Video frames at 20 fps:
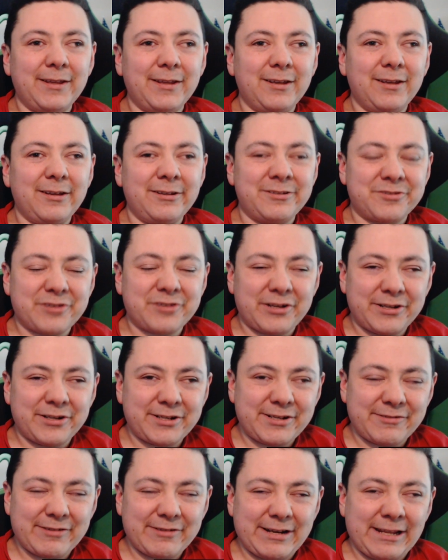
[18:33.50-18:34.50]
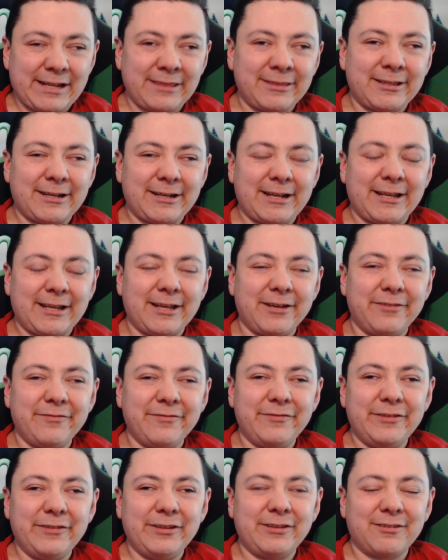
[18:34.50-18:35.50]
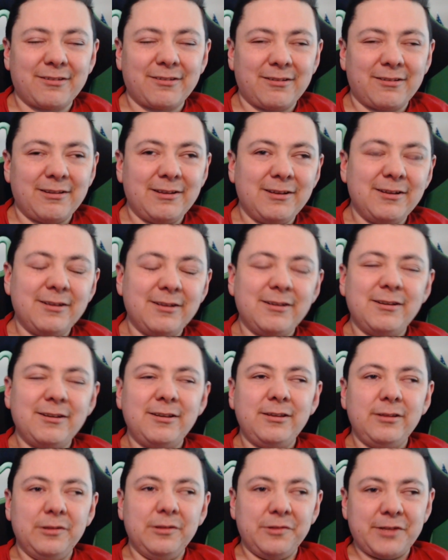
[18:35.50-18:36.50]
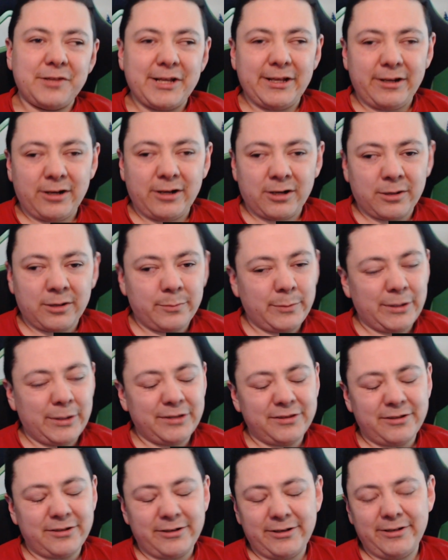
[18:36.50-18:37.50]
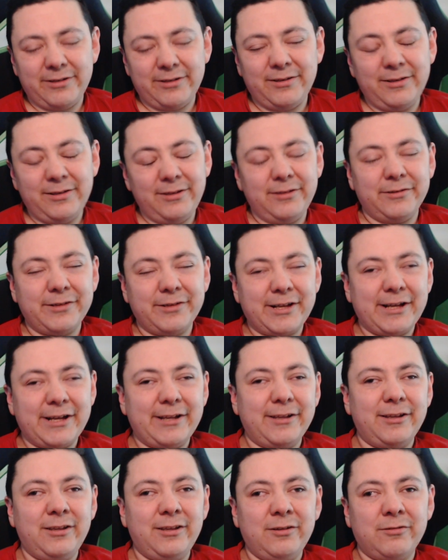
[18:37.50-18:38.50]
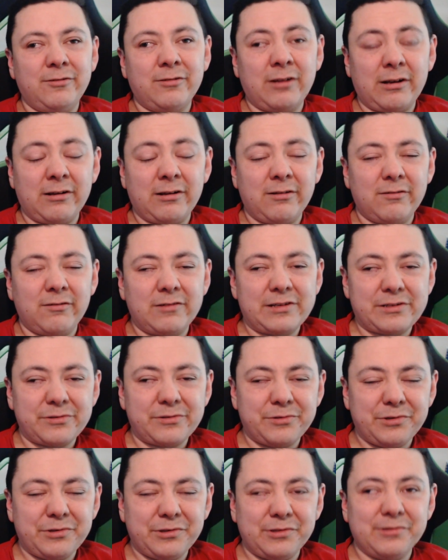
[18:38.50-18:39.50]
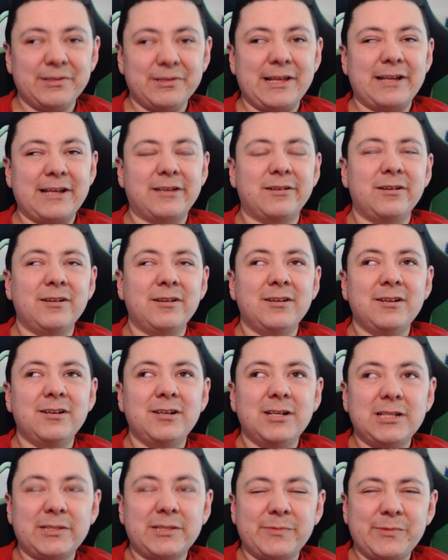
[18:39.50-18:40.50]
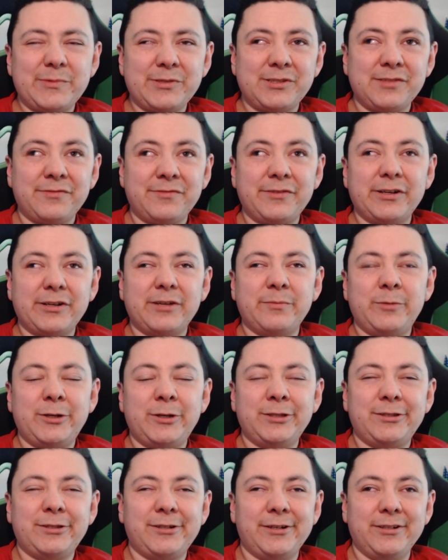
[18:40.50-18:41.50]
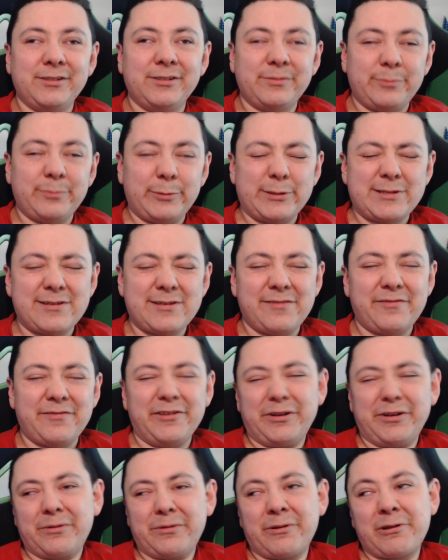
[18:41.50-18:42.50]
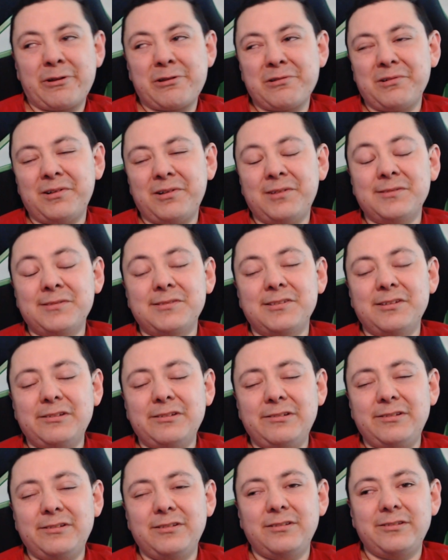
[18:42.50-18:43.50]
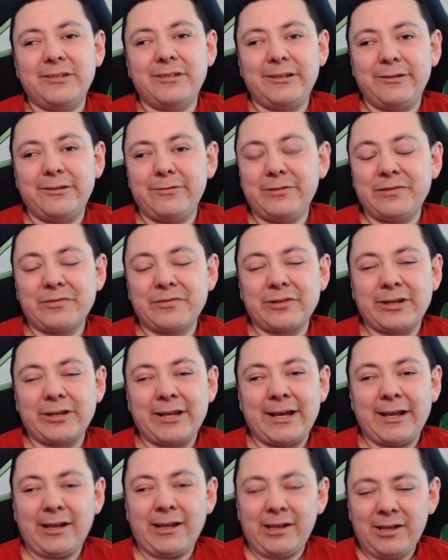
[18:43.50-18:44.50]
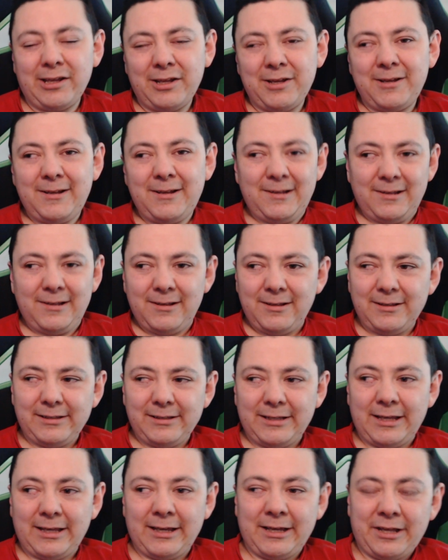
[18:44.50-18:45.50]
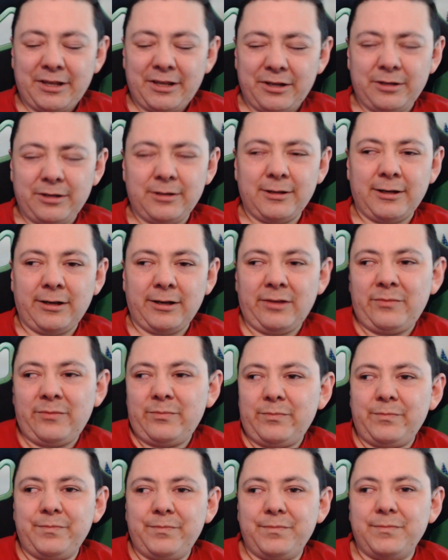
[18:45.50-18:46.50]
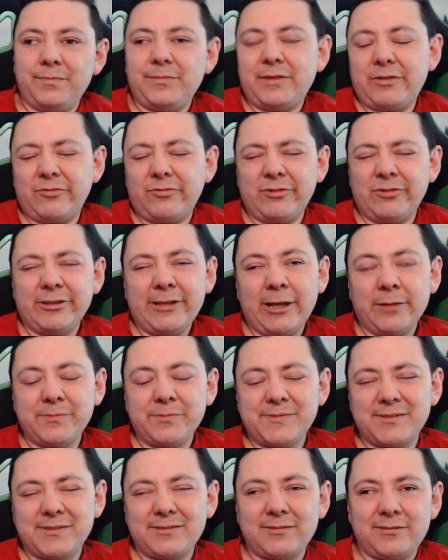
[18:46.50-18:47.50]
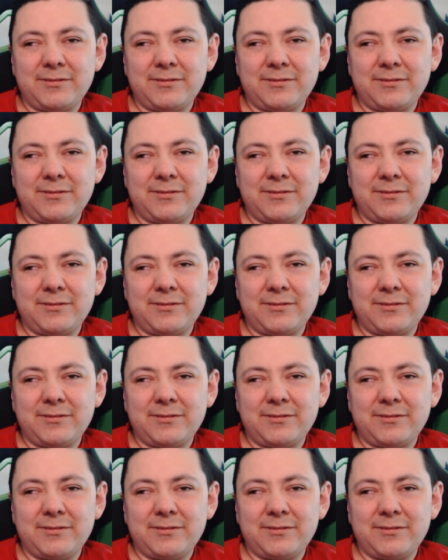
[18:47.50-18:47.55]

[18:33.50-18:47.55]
astrology reading that I give is you'll get your mantra, you'll get your ritual, like a specific mantra, a specific ritual to do every day. And that really helps,